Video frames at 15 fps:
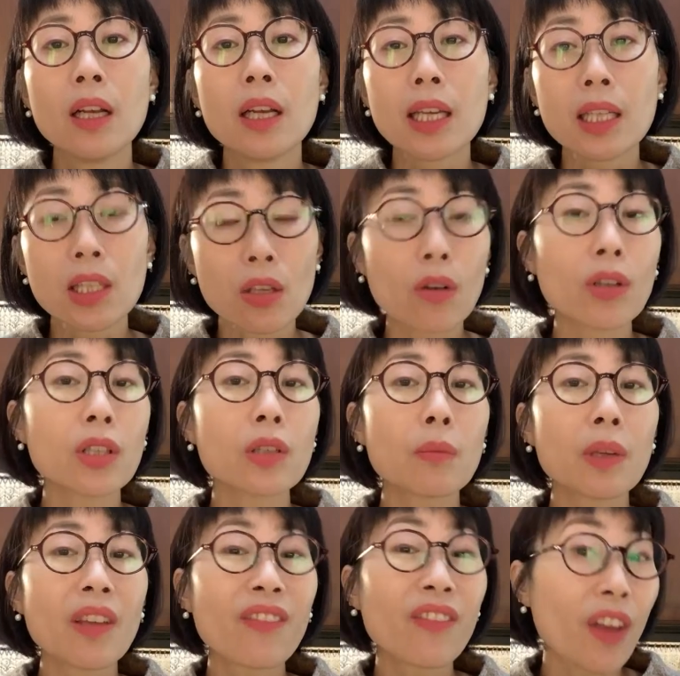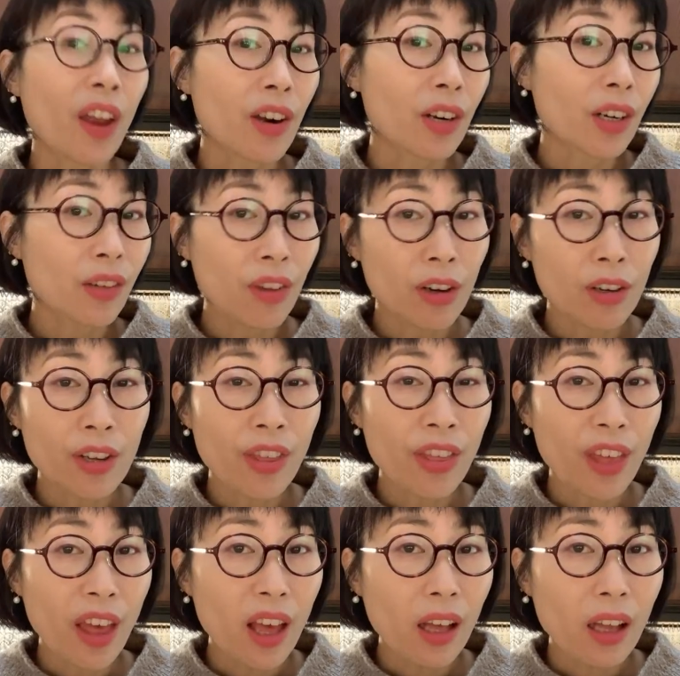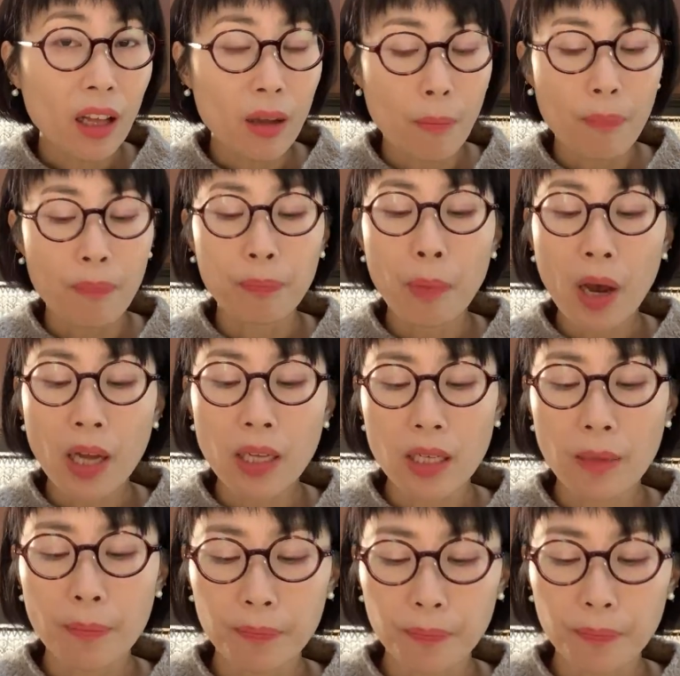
it's going to be very, very thick. But